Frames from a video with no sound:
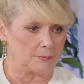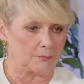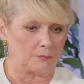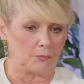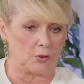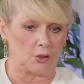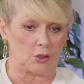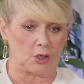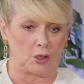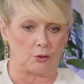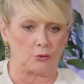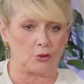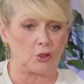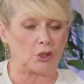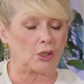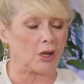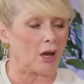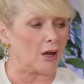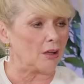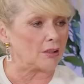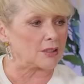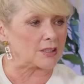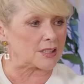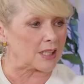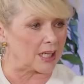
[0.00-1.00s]
you know, you
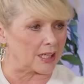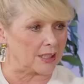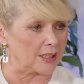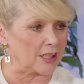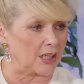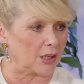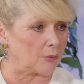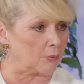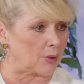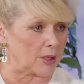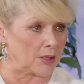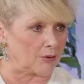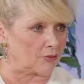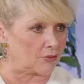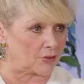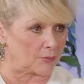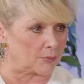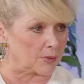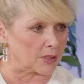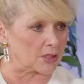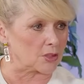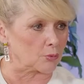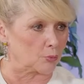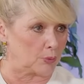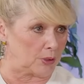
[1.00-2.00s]
can't take it away from
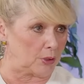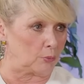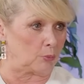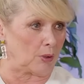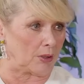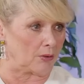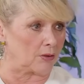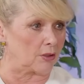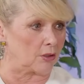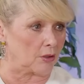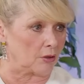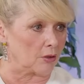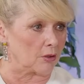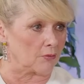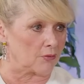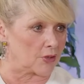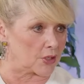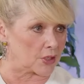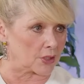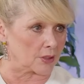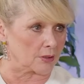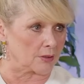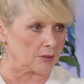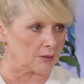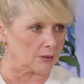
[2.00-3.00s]
us. We won the
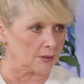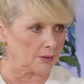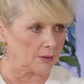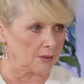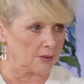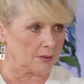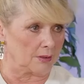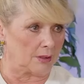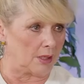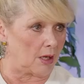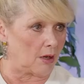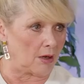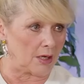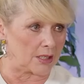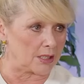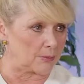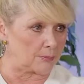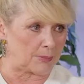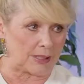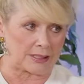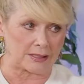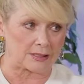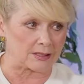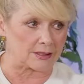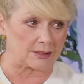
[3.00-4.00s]
Eurovision. Heidi
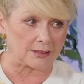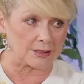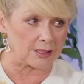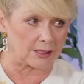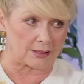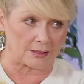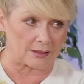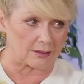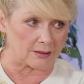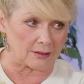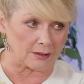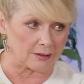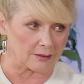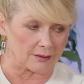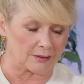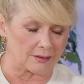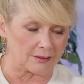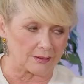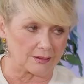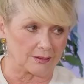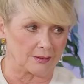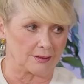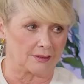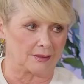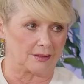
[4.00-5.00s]
Manton yeah. didn't.
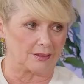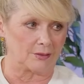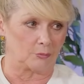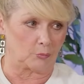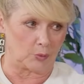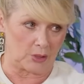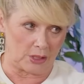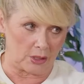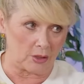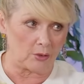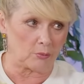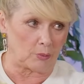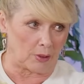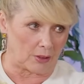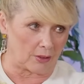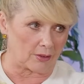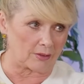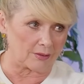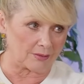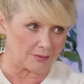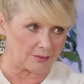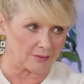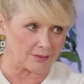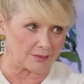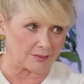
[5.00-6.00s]
We
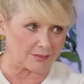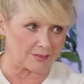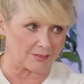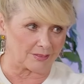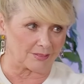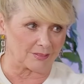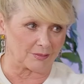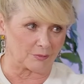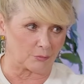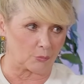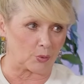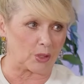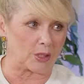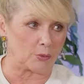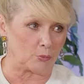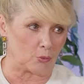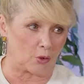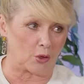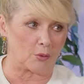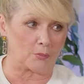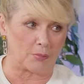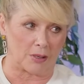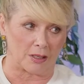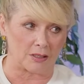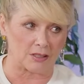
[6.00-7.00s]
won we exactly.
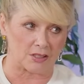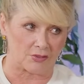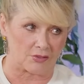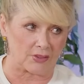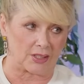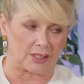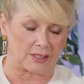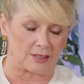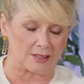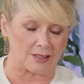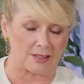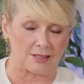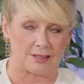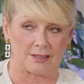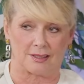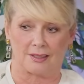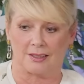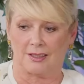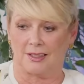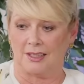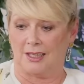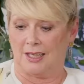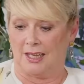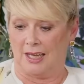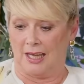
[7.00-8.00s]
were Bucks Fizz,
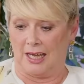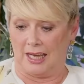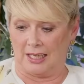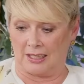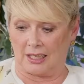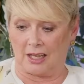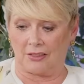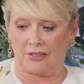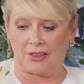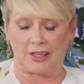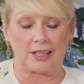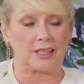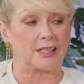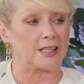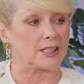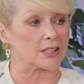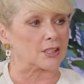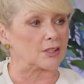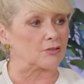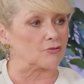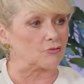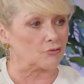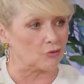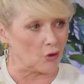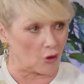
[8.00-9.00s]
And I think
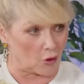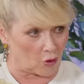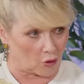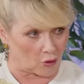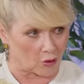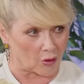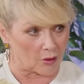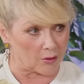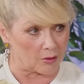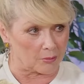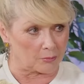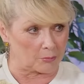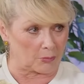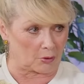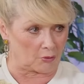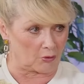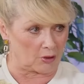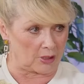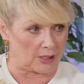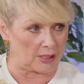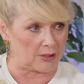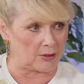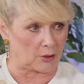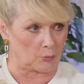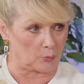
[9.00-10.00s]
it's wrong
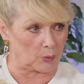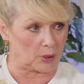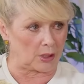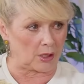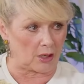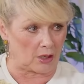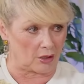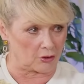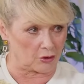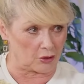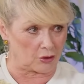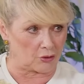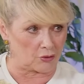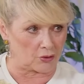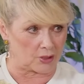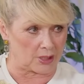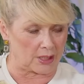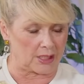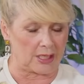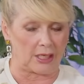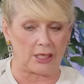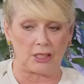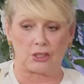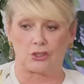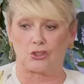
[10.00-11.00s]
morally that we can't use
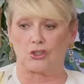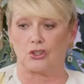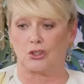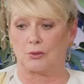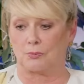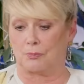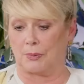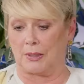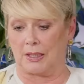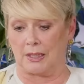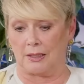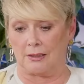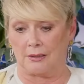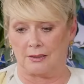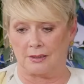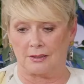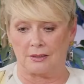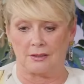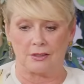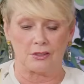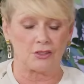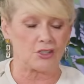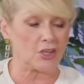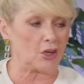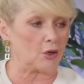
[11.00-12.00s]
it. It should be
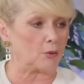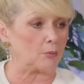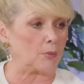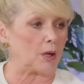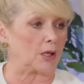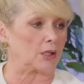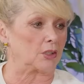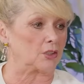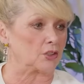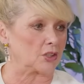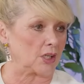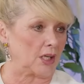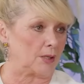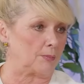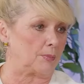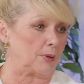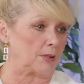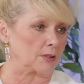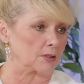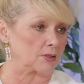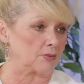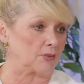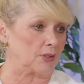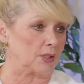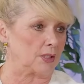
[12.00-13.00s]
Cheryl, Mike, and Jay
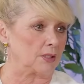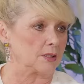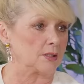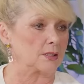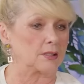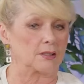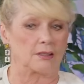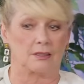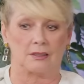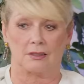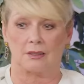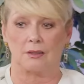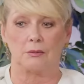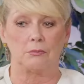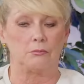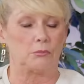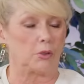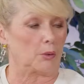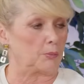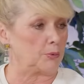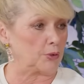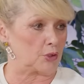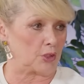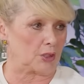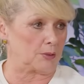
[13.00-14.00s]
Bucks Fizz,
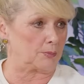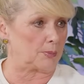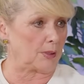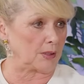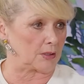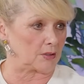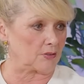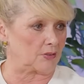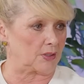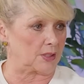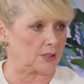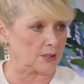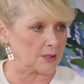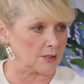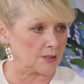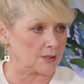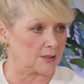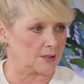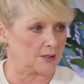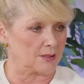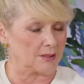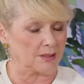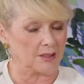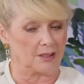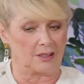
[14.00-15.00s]
Bobby G Fizz.
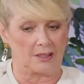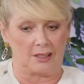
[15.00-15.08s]
Yeah.